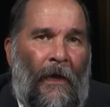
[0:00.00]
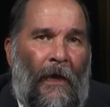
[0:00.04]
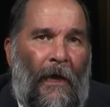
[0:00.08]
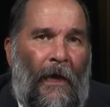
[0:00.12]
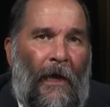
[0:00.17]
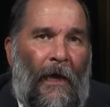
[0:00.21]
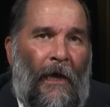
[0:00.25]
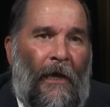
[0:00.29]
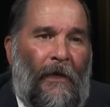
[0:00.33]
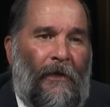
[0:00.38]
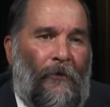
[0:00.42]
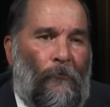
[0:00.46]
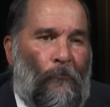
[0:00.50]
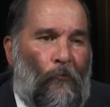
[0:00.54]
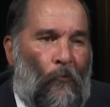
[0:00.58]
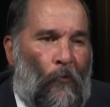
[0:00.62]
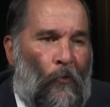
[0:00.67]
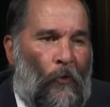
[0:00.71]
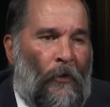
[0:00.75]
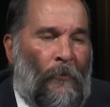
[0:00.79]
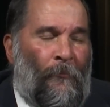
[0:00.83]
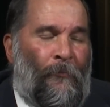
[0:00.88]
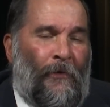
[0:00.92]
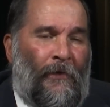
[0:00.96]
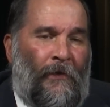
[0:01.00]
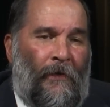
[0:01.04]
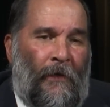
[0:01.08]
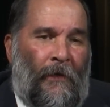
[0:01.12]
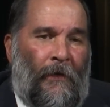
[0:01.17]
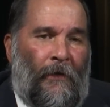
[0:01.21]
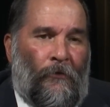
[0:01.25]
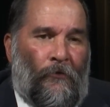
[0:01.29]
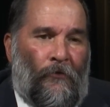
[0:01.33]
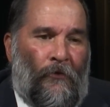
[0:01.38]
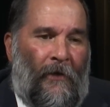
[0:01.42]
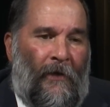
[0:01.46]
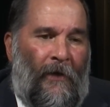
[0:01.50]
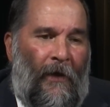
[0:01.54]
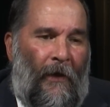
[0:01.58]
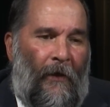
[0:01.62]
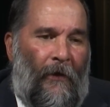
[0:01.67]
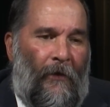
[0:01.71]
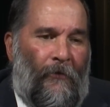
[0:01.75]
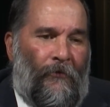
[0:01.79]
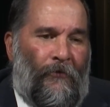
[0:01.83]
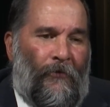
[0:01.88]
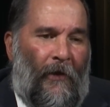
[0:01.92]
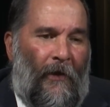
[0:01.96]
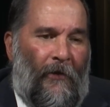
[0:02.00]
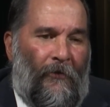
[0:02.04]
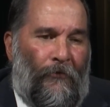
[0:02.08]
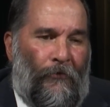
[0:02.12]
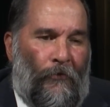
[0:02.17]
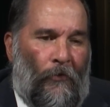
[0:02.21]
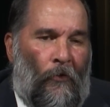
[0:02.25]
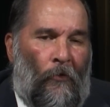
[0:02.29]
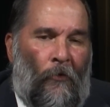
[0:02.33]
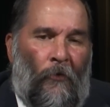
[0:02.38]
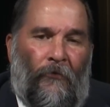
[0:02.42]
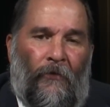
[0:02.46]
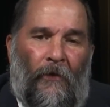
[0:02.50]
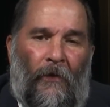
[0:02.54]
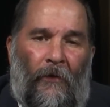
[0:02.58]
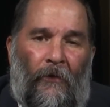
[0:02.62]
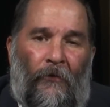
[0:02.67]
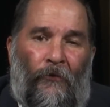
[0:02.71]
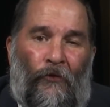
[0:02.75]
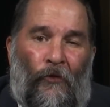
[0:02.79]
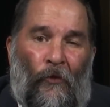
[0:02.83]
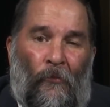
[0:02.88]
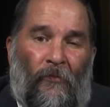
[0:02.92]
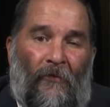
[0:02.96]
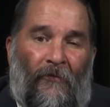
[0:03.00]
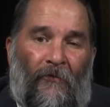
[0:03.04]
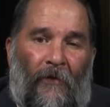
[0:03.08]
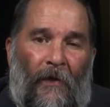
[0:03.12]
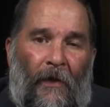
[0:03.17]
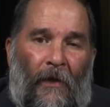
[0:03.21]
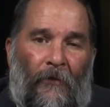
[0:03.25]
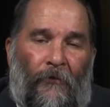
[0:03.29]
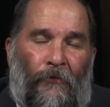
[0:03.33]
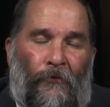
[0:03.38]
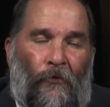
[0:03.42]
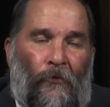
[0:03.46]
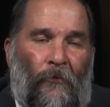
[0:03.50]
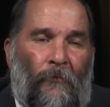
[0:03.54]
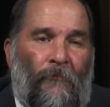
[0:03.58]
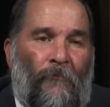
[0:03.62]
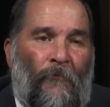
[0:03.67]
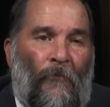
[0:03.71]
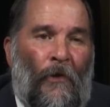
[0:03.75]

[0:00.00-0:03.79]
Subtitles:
and in one particular case I saw that a supervisor